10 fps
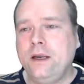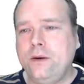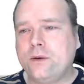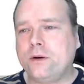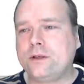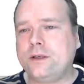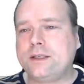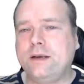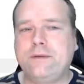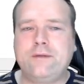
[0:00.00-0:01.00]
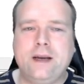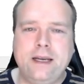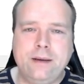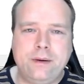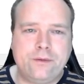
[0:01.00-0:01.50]
You can also just have the
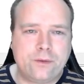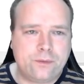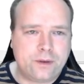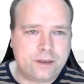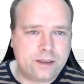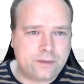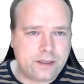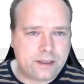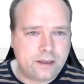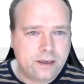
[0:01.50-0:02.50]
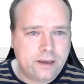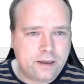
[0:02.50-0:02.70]
file name if you don't want to do it